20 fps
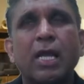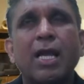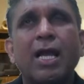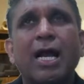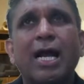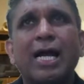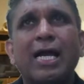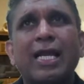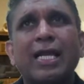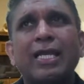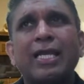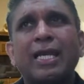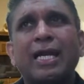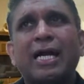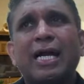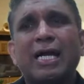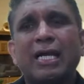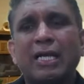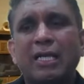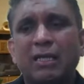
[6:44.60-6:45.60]

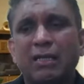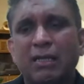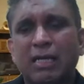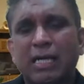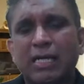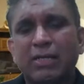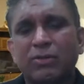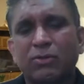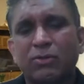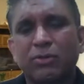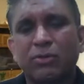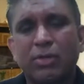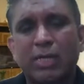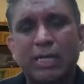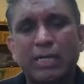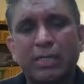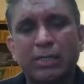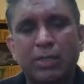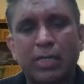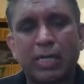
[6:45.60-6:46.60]
I don't know.
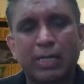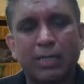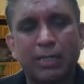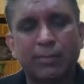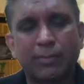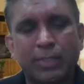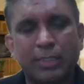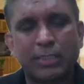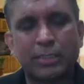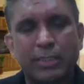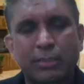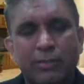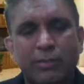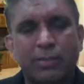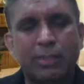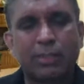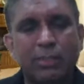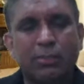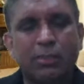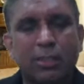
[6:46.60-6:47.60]
I mean, it's a
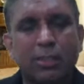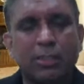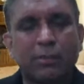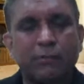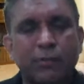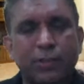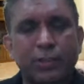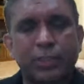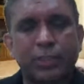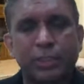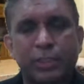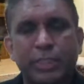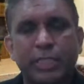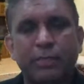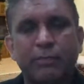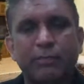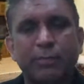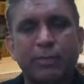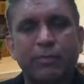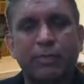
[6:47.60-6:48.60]
little controversial
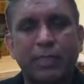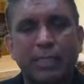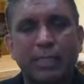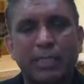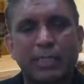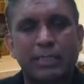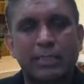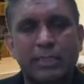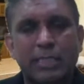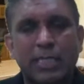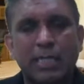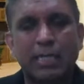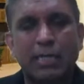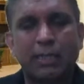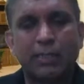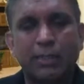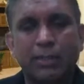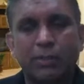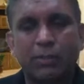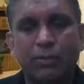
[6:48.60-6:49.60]
statement because
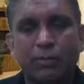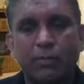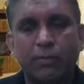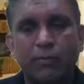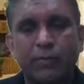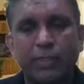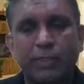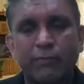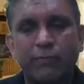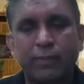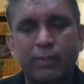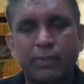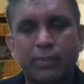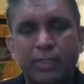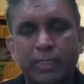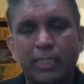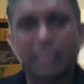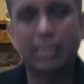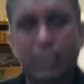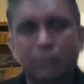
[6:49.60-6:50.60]
with
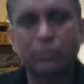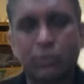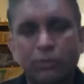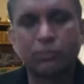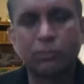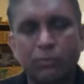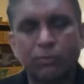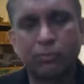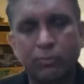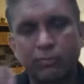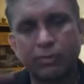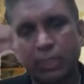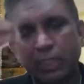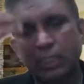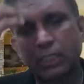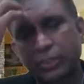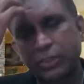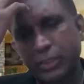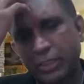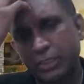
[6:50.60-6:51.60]
regard to
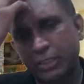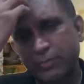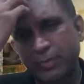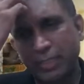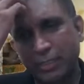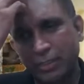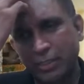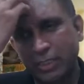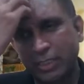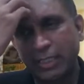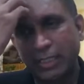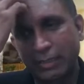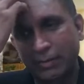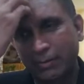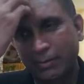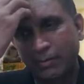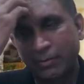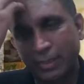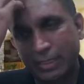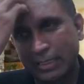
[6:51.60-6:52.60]
religion,
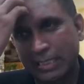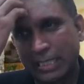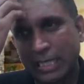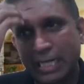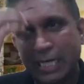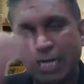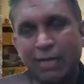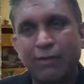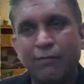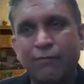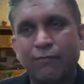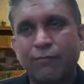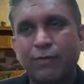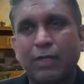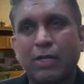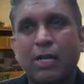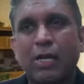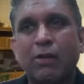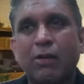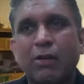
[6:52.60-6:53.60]
especially because I have a
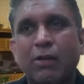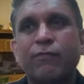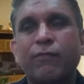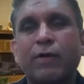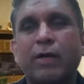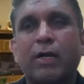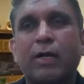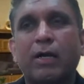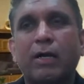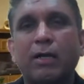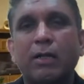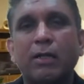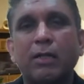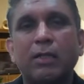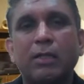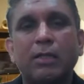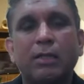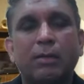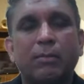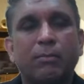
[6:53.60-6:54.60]
lot of
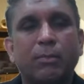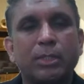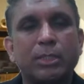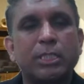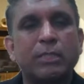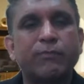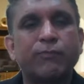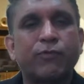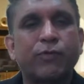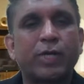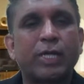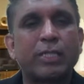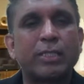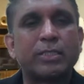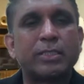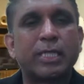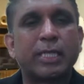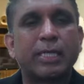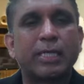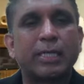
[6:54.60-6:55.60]
Muslim
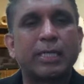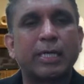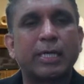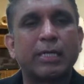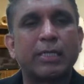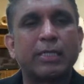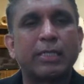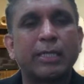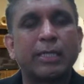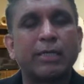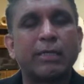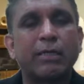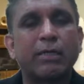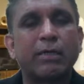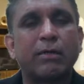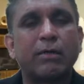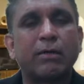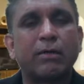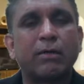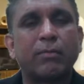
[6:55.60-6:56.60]
friends, and they
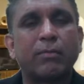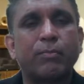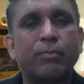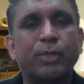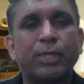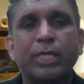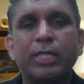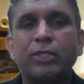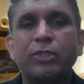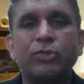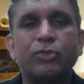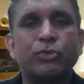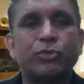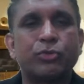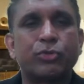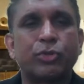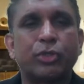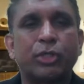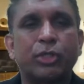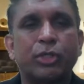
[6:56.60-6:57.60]
are pretty
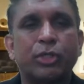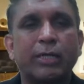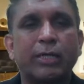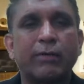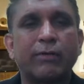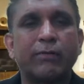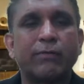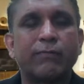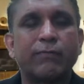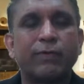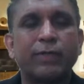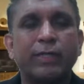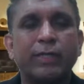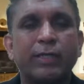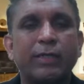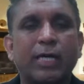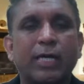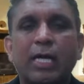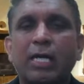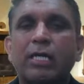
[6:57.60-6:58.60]
neutral, and
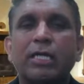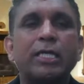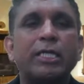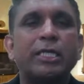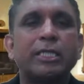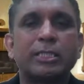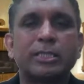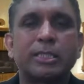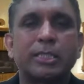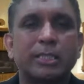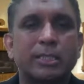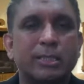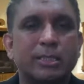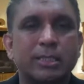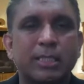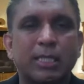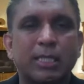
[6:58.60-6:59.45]
we hardly discuss